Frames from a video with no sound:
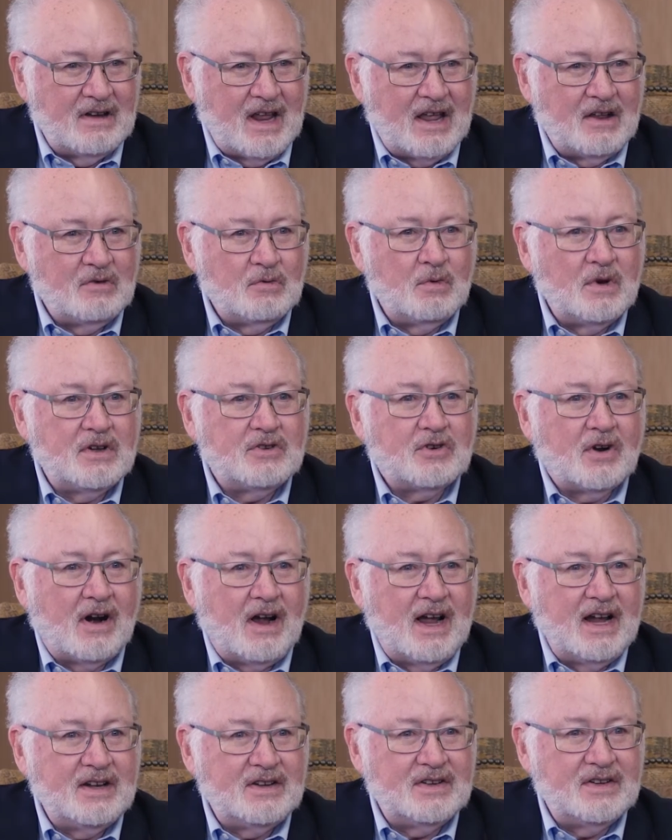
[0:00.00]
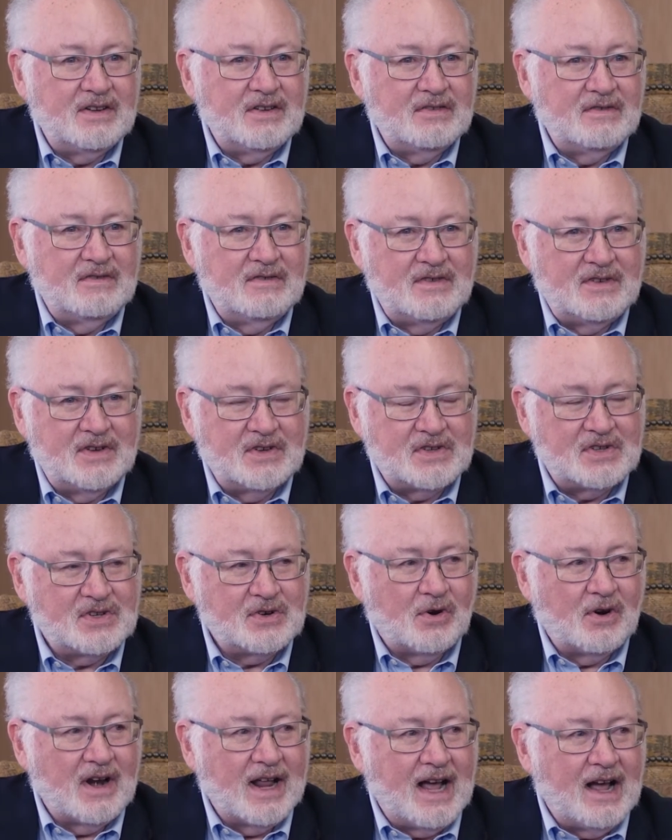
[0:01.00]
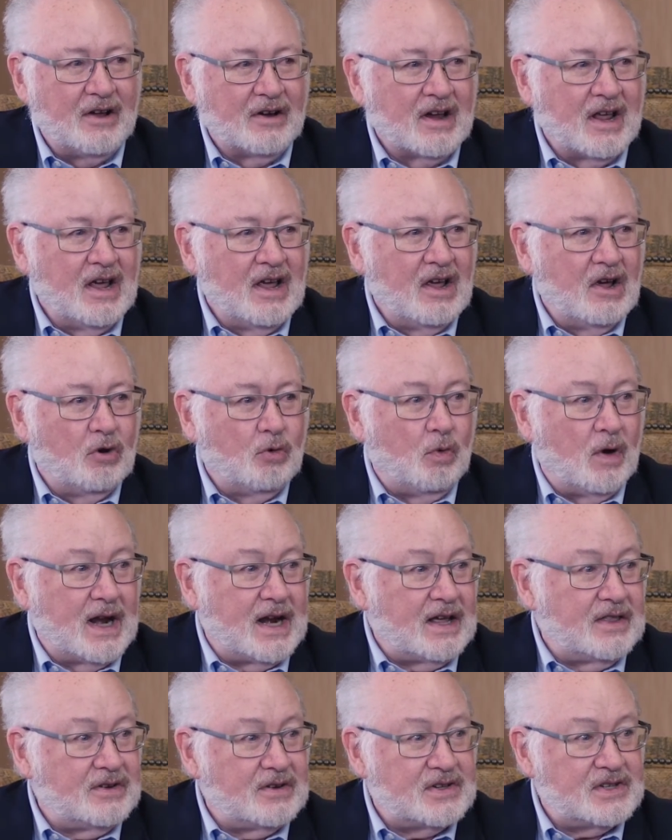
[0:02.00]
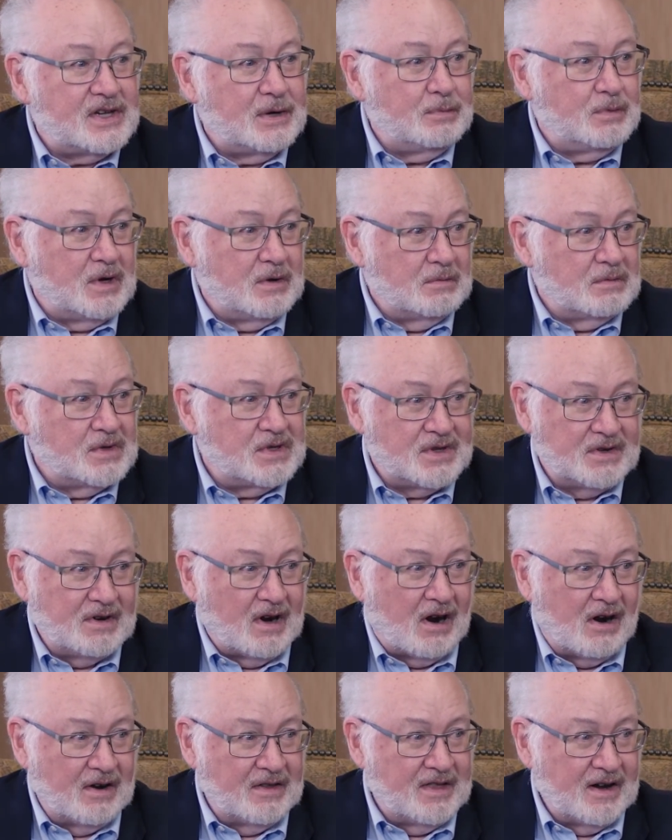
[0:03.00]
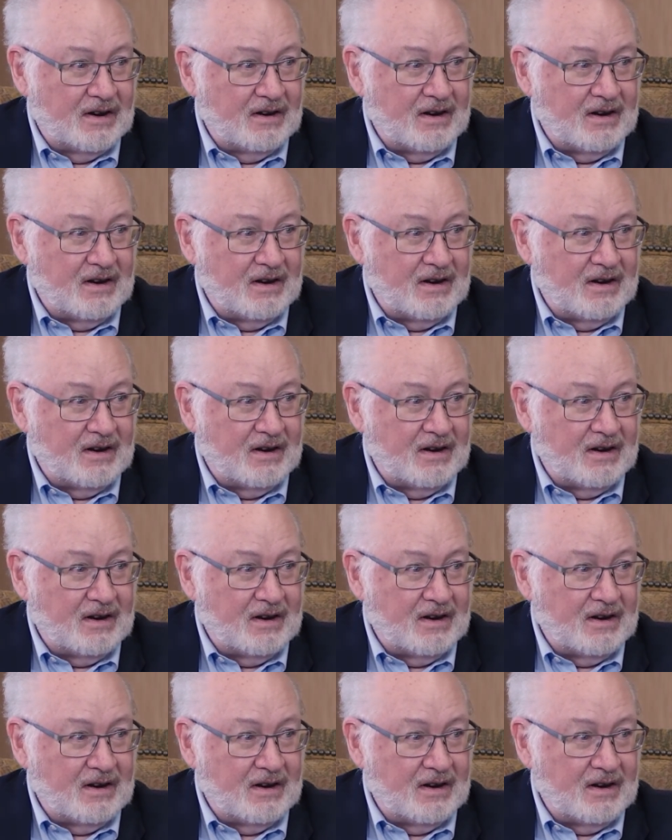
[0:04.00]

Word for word: and we try to to sort out what other symptoms are there?